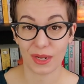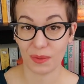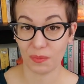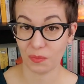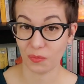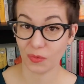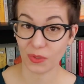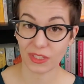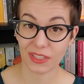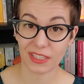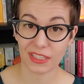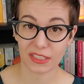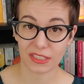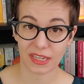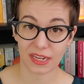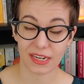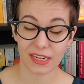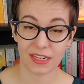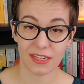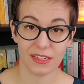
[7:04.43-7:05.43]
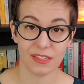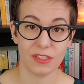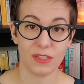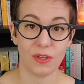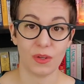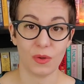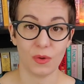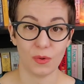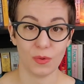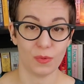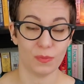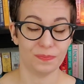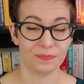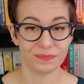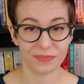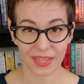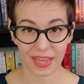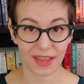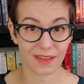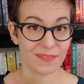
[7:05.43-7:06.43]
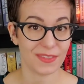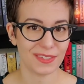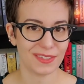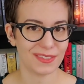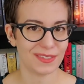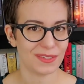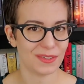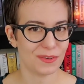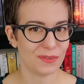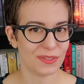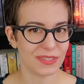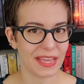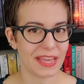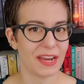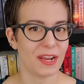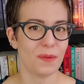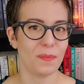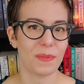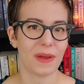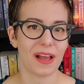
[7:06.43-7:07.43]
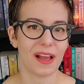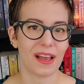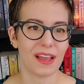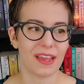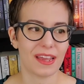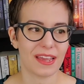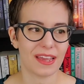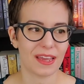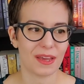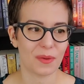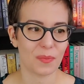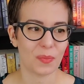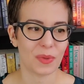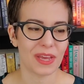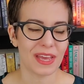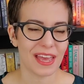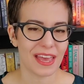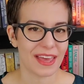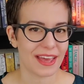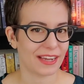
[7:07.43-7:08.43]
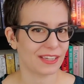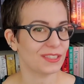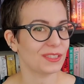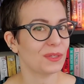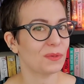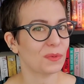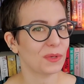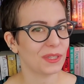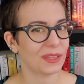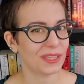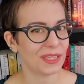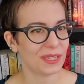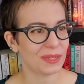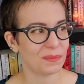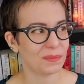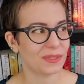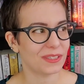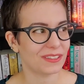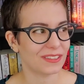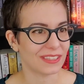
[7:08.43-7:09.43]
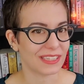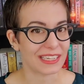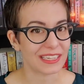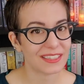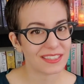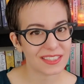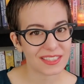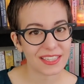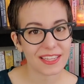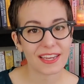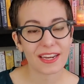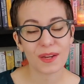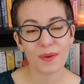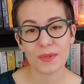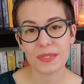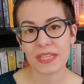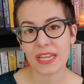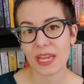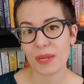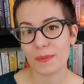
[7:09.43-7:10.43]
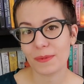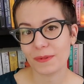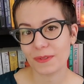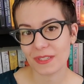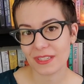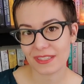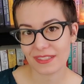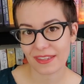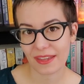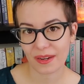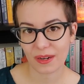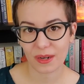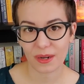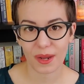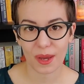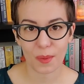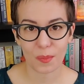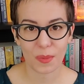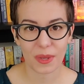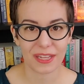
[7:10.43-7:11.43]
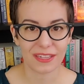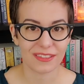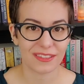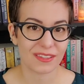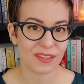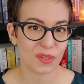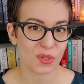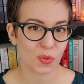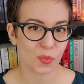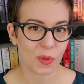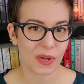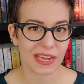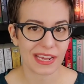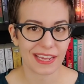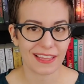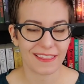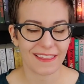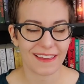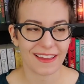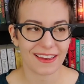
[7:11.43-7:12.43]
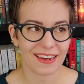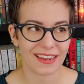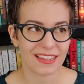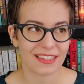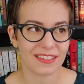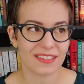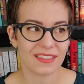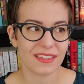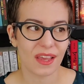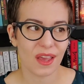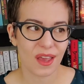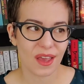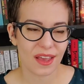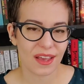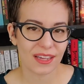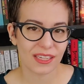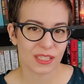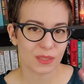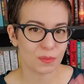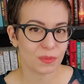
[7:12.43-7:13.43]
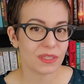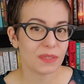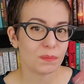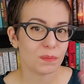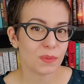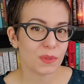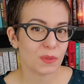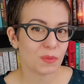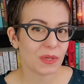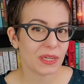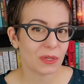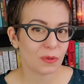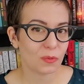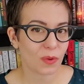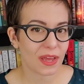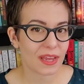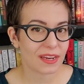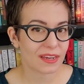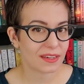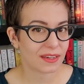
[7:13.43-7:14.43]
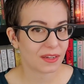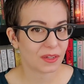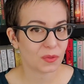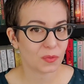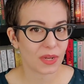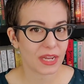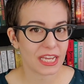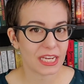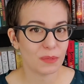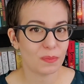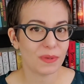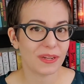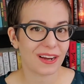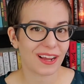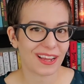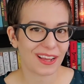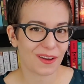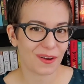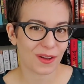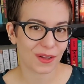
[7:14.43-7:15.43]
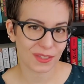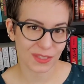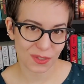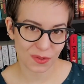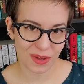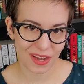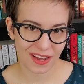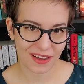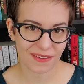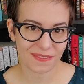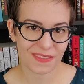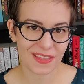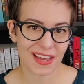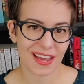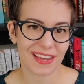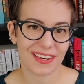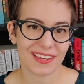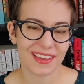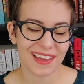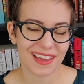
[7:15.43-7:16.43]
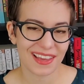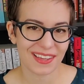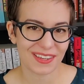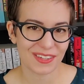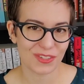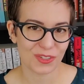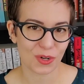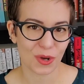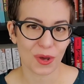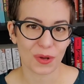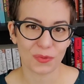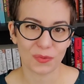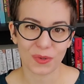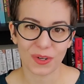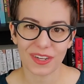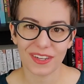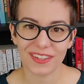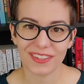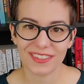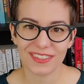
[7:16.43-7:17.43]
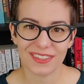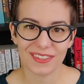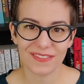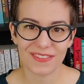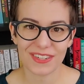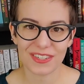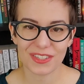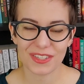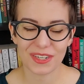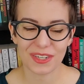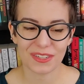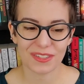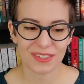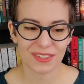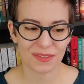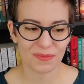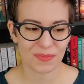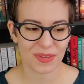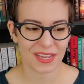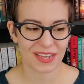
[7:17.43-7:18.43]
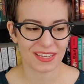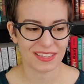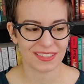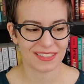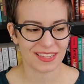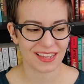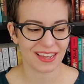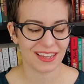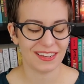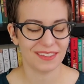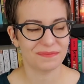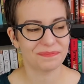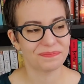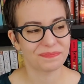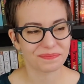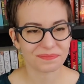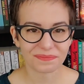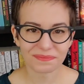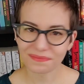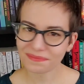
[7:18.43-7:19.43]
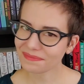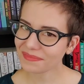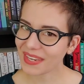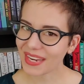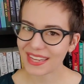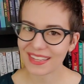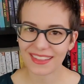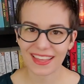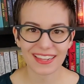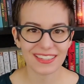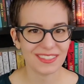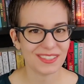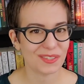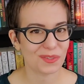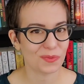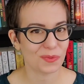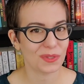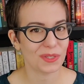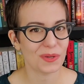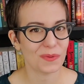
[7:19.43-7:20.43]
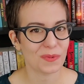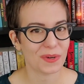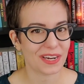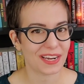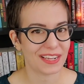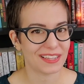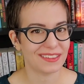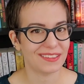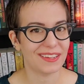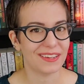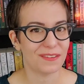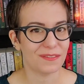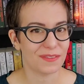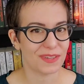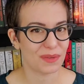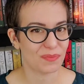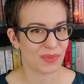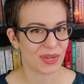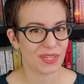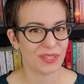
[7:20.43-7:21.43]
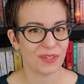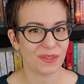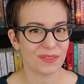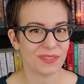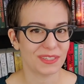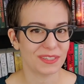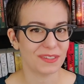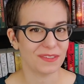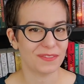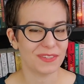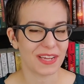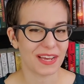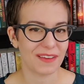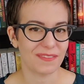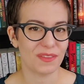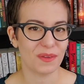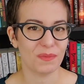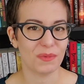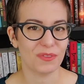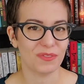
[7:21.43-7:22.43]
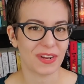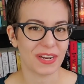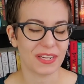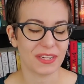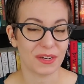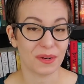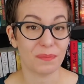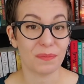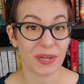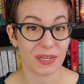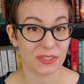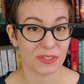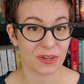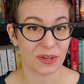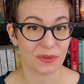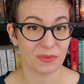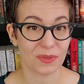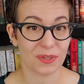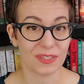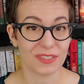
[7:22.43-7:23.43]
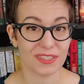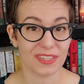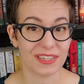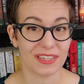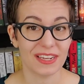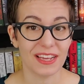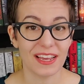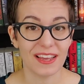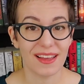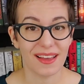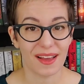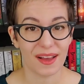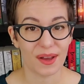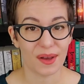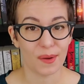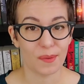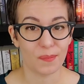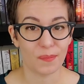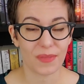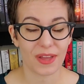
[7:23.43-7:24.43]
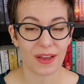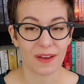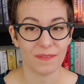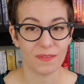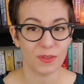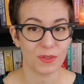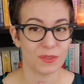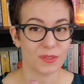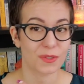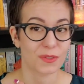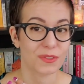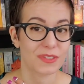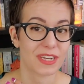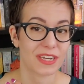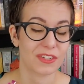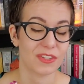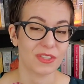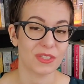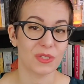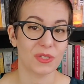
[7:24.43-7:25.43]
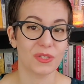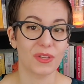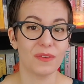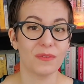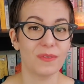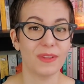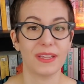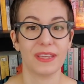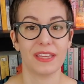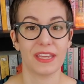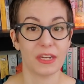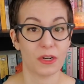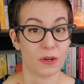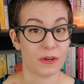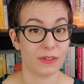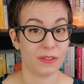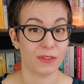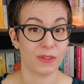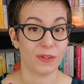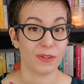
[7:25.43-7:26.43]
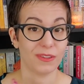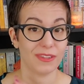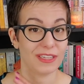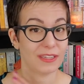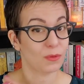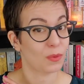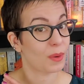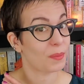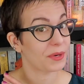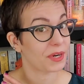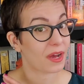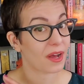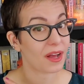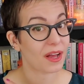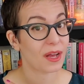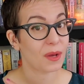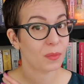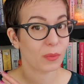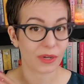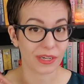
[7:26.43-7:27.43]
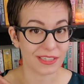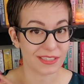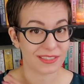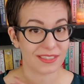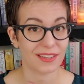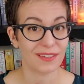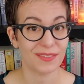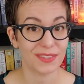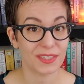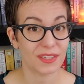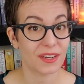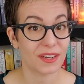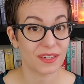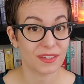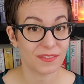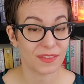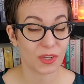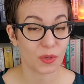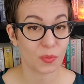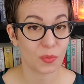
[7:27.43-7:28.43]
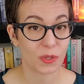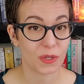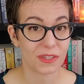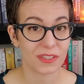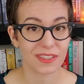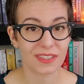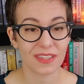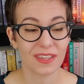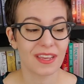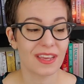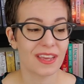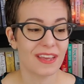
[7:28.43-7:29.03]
I'm really excited to have this new setup. I am actually really pleased that I was able to set it up in such a way that it's split between read and unread, but I also have that genre divisions because that that's just really what I love in my shelves. I love to have them divided up by genres and um, have those little sections of like an author like Robin Hobb where I just have a ton of their books.